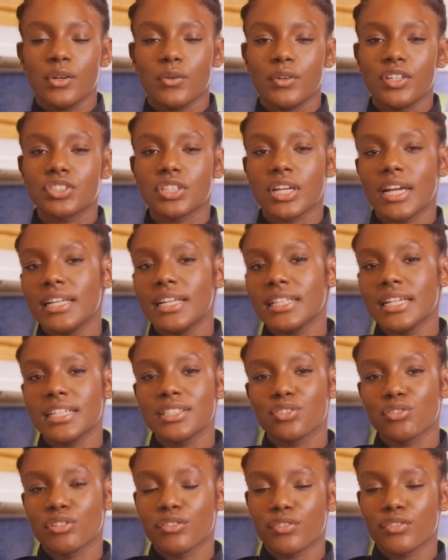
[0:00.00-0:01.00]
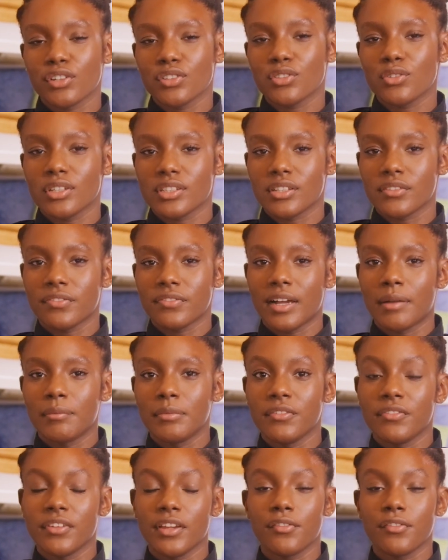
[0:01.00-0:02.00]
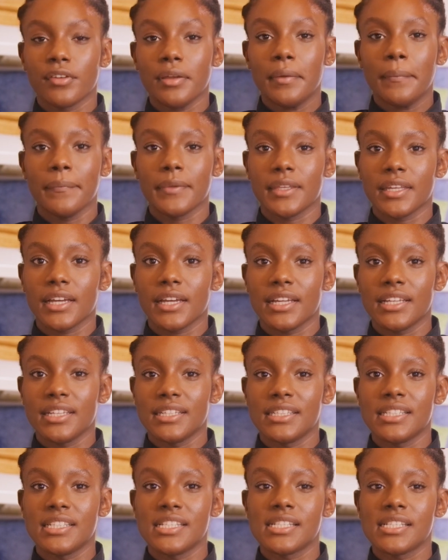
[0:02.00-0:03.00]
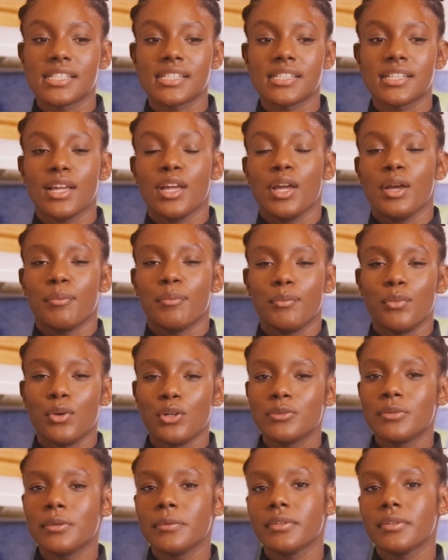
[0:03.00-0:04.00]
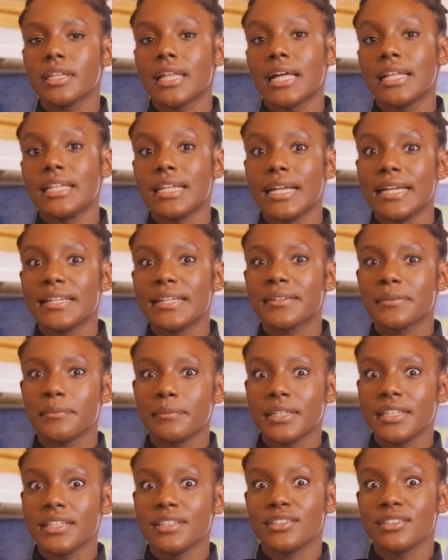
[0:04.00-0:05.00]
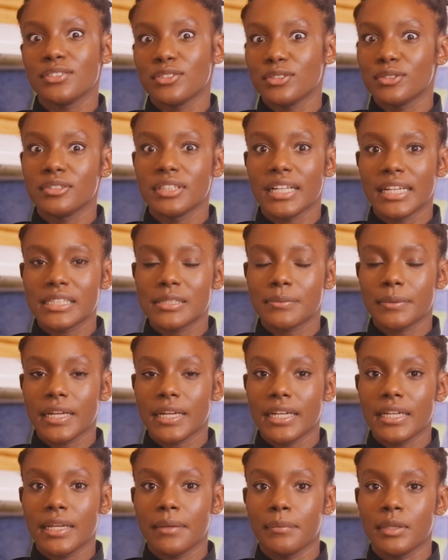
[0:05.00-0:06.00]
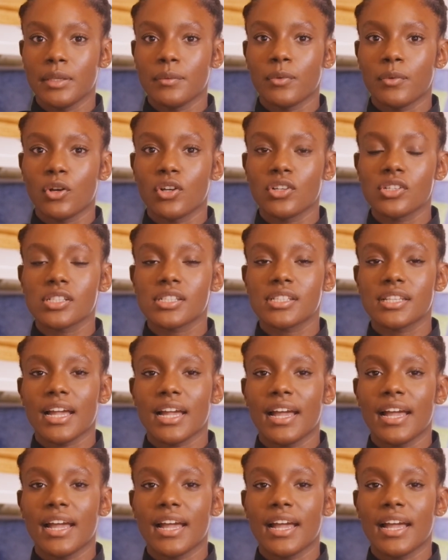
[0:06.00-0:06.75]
which I like to refer to as a family favorite because most people that like meat do like spaghetti and meatballs,